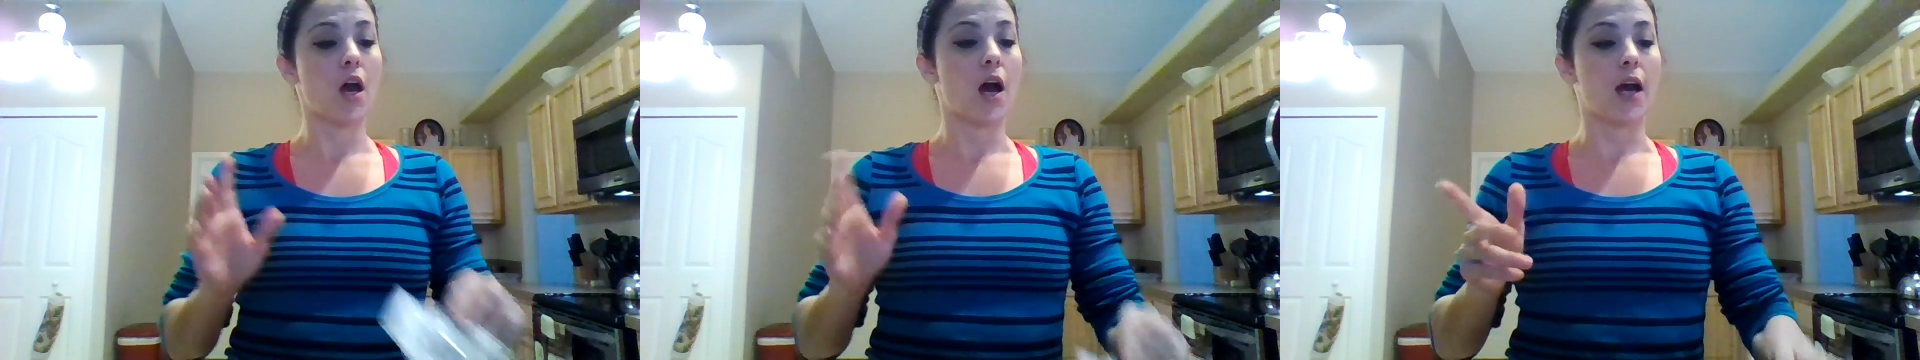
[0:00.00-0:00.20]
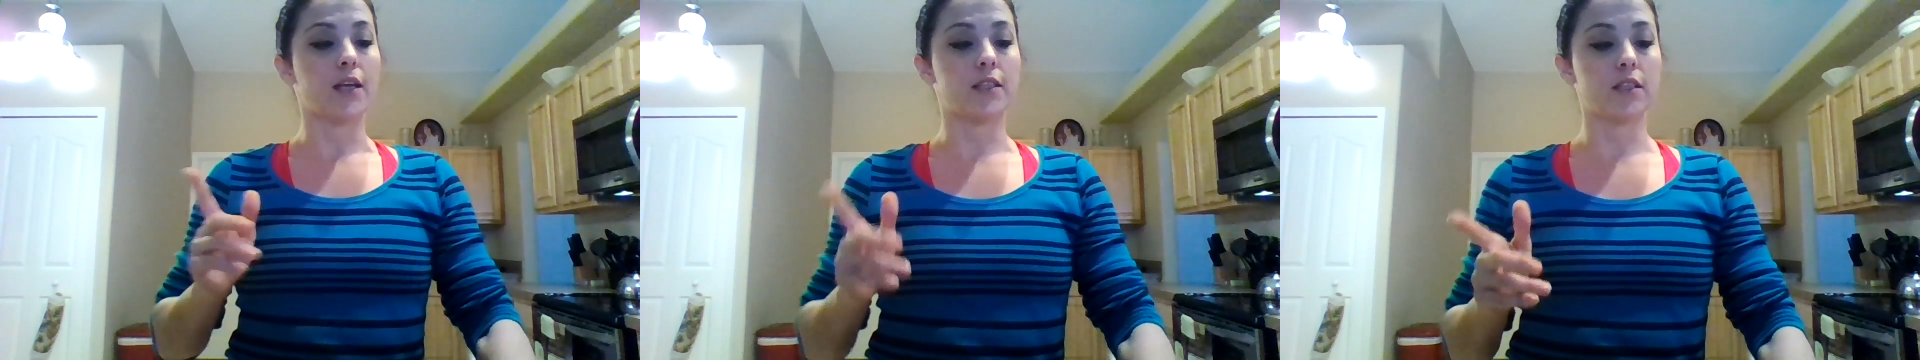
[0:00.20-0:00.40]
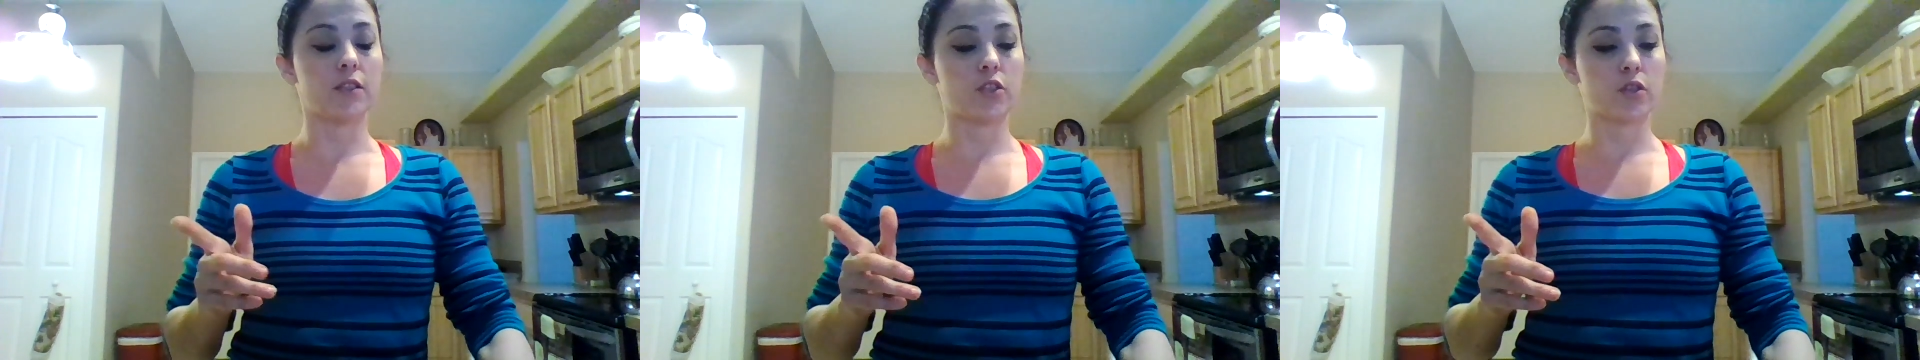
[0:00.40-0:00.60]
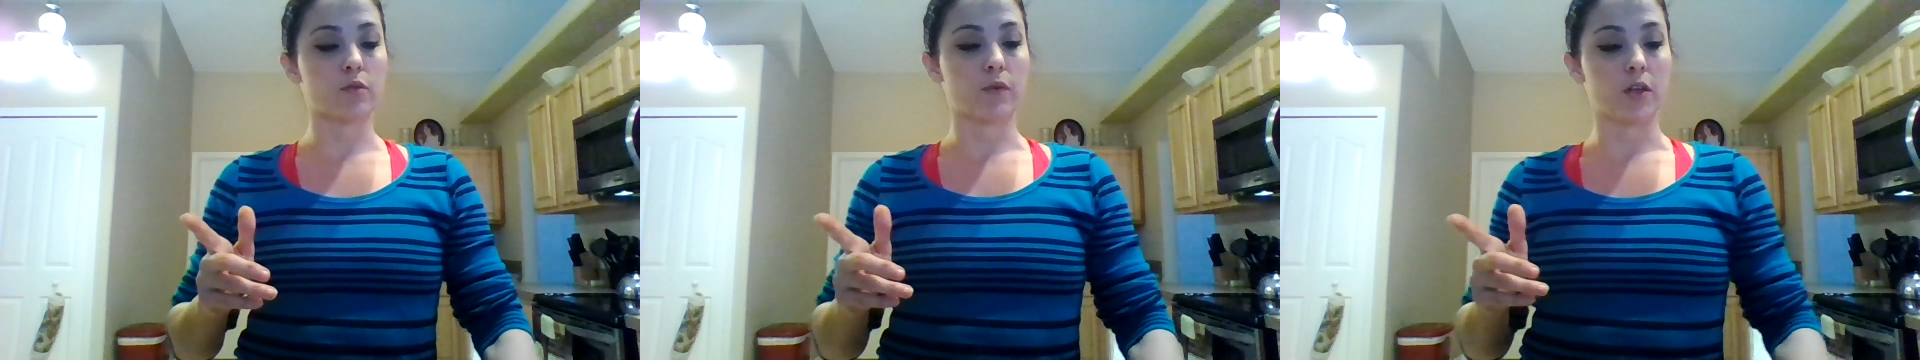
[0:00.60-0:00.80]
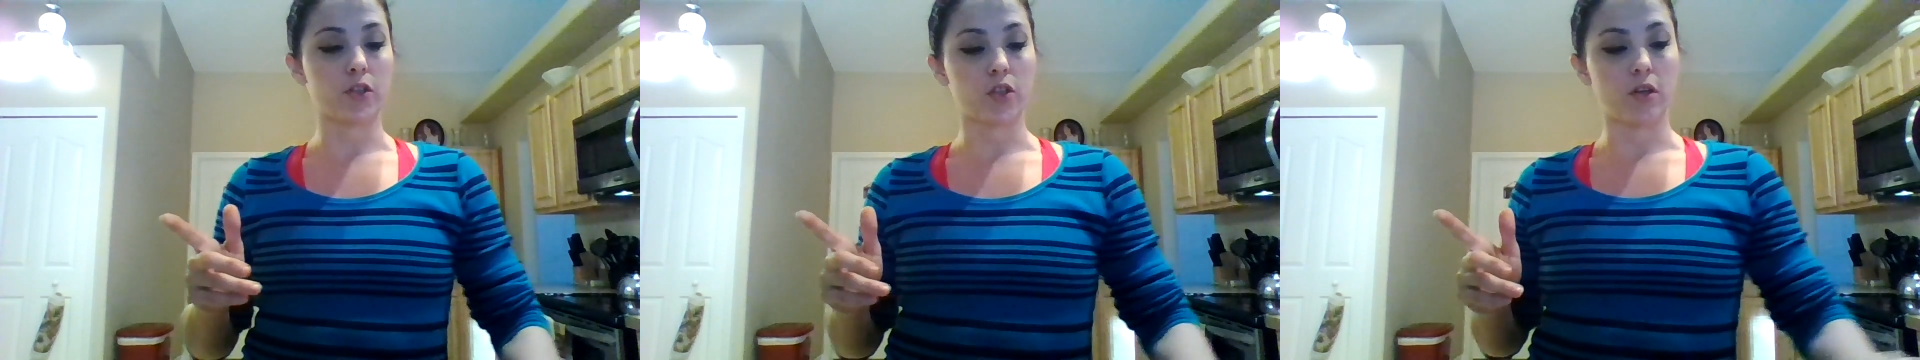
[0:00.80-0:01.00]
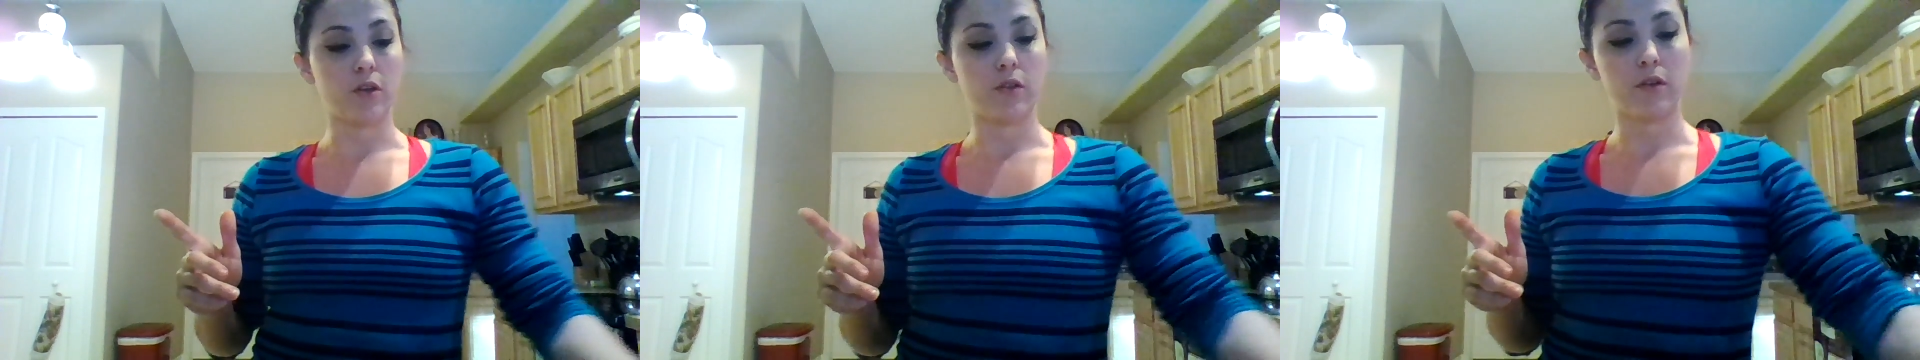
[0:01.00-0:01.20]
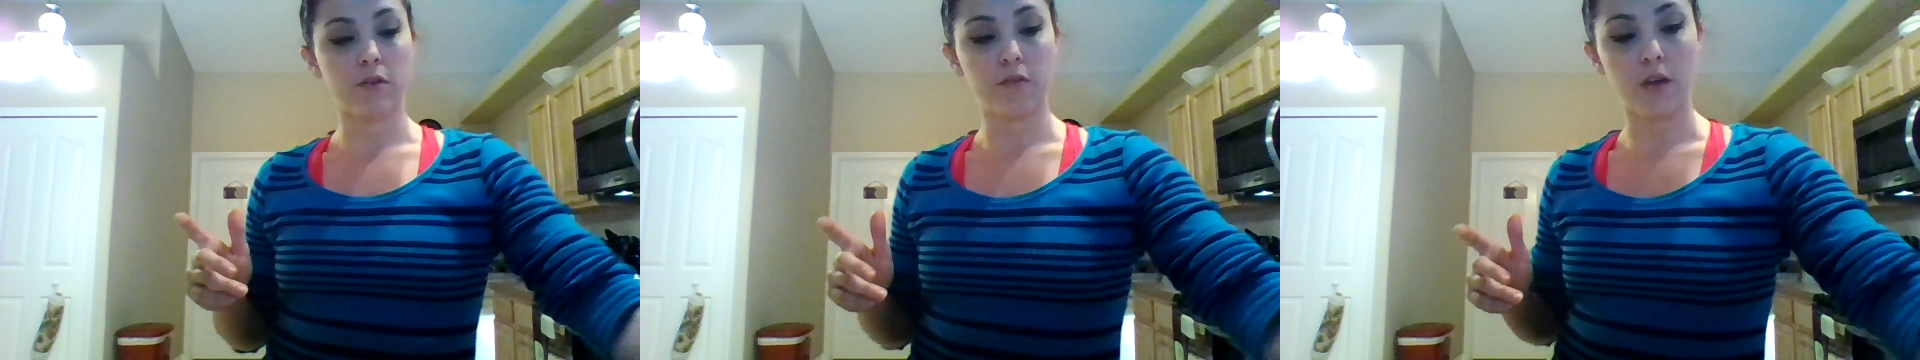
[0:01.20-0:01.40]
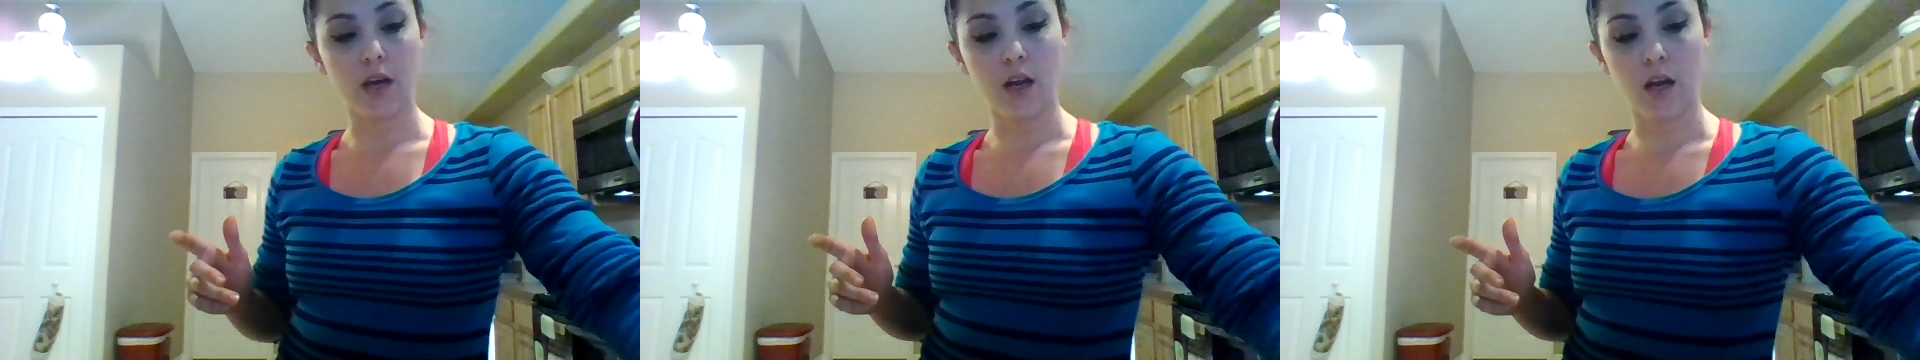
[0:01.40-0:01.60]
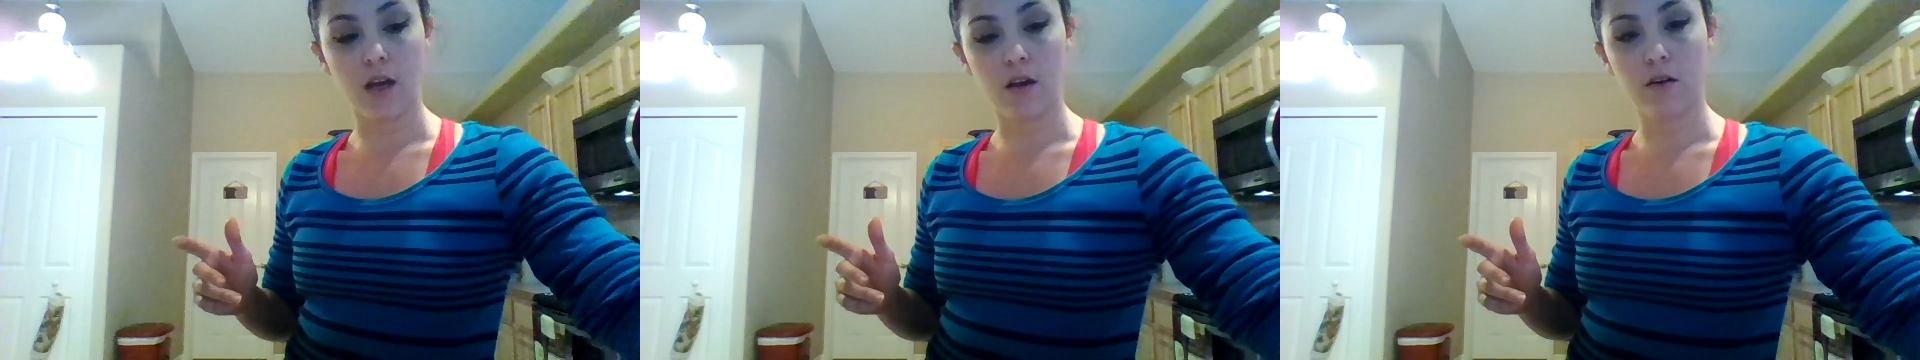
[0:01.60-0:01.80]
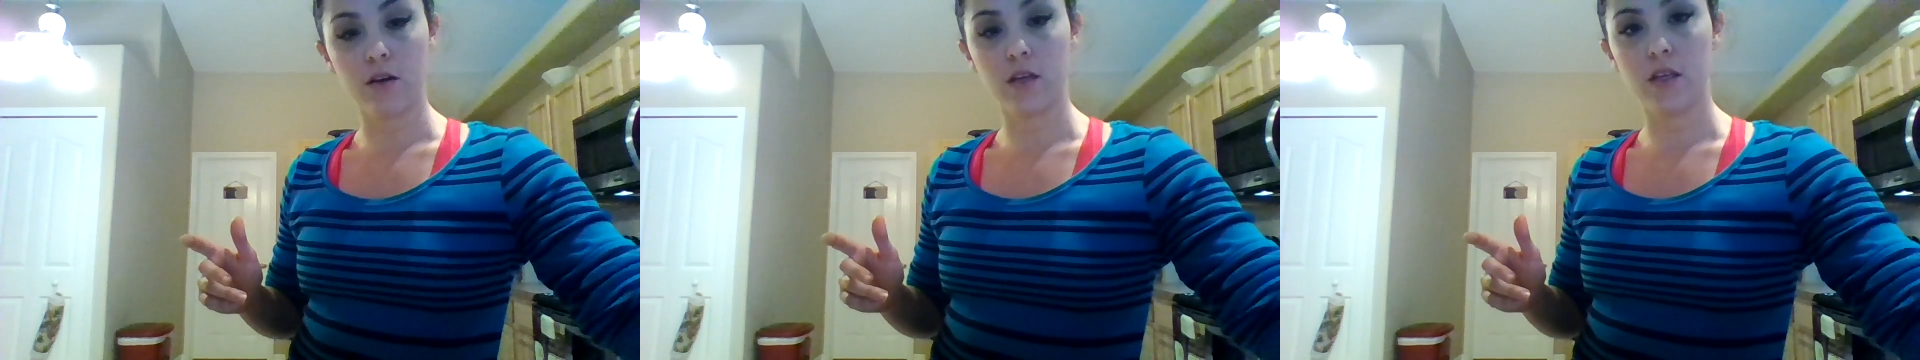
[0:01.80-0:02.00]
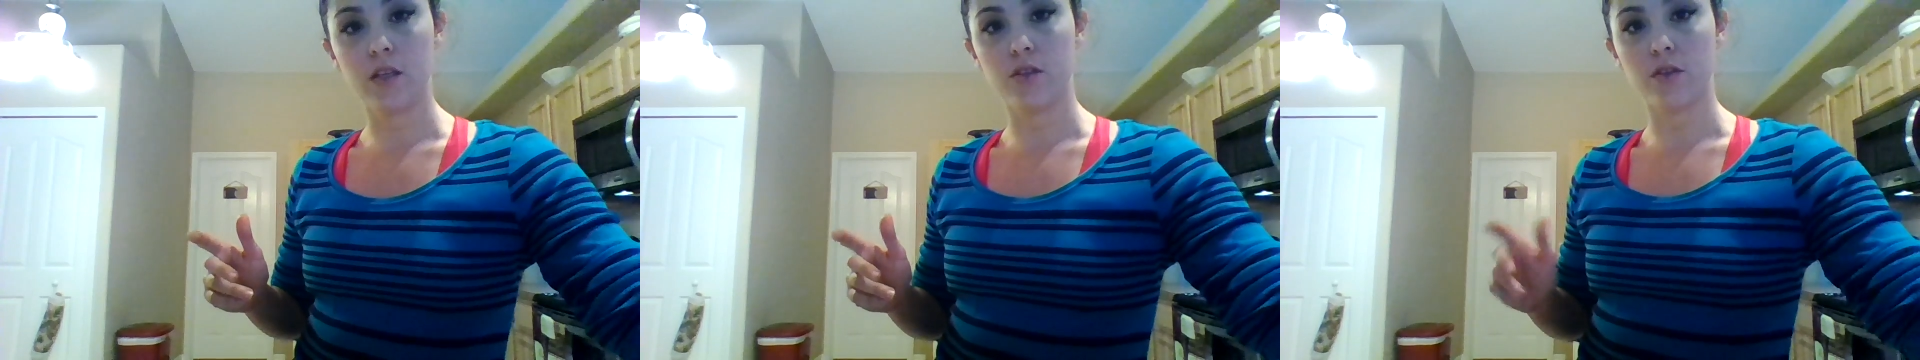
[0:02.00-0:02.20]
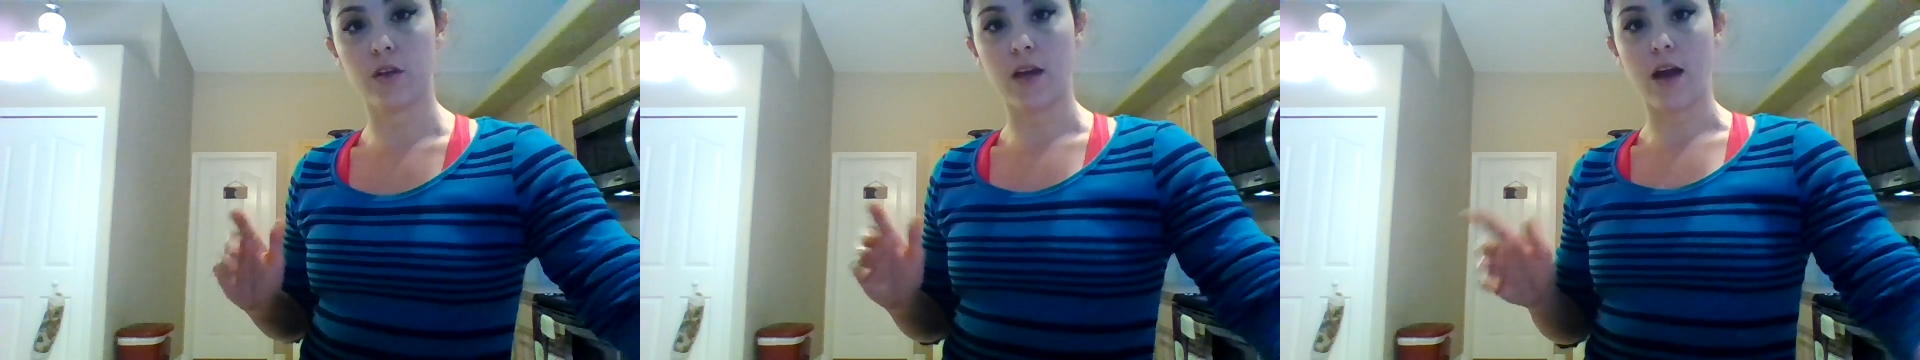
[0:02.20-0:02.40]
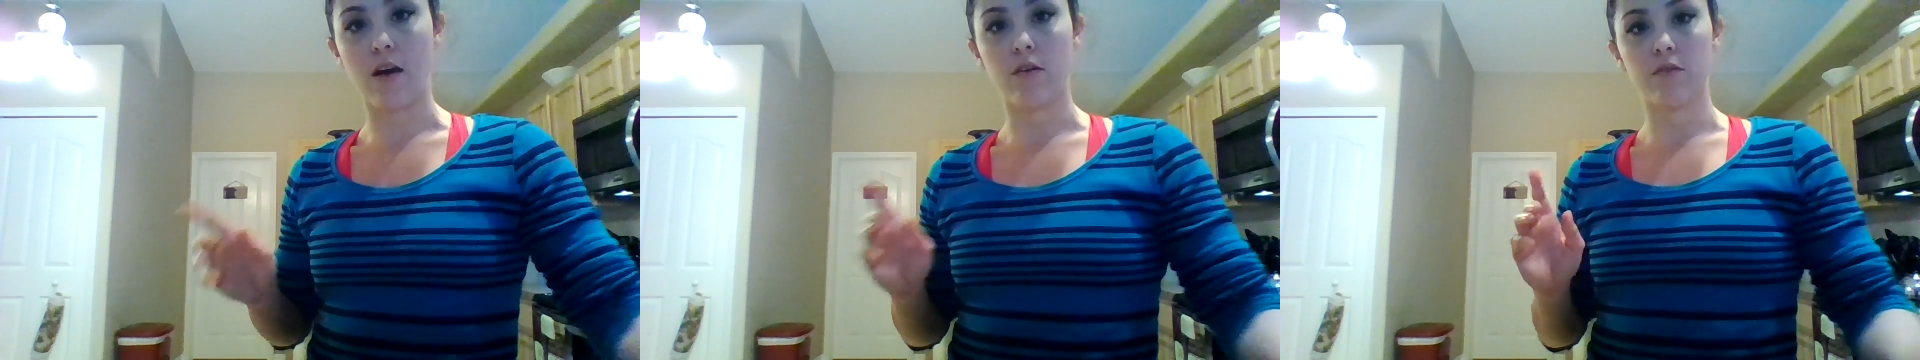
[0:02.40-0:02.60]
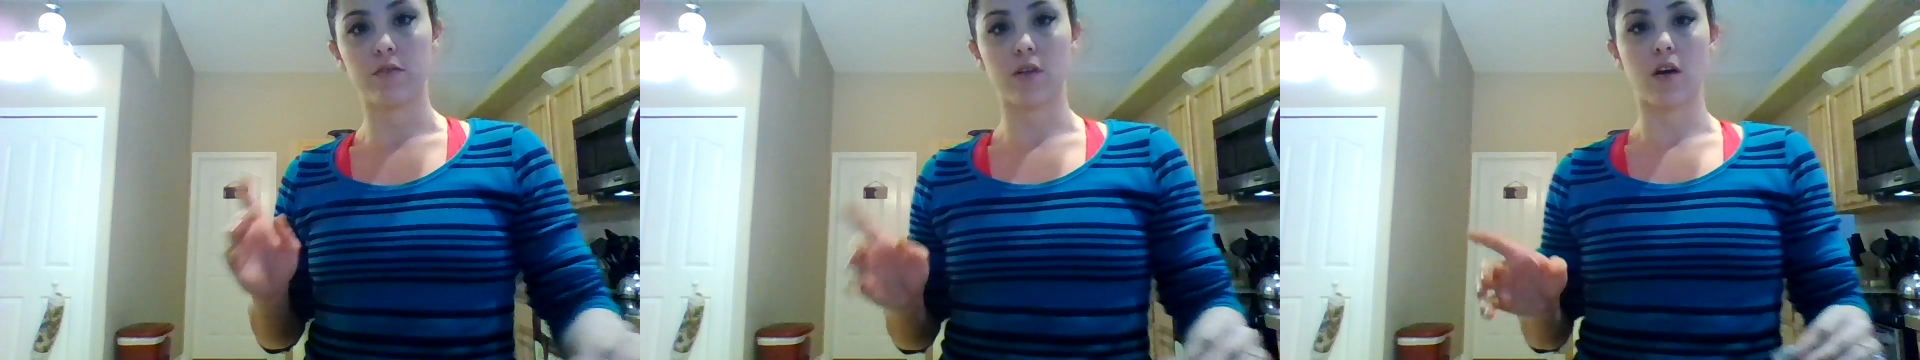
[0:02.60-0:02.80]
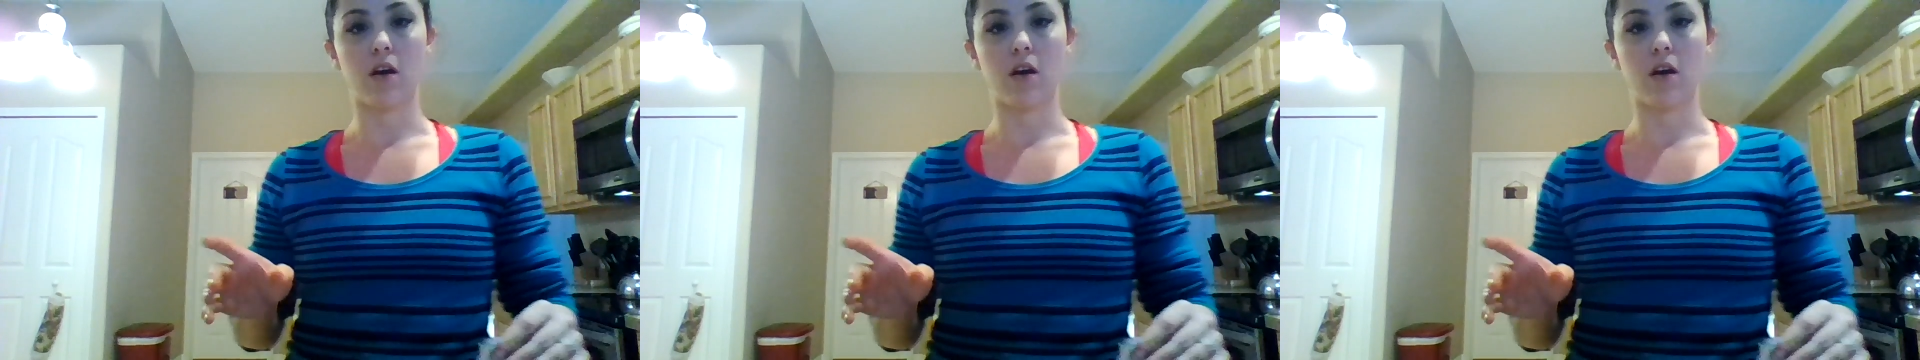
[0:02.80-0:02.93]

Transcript: I did just want to show you though that I already took out,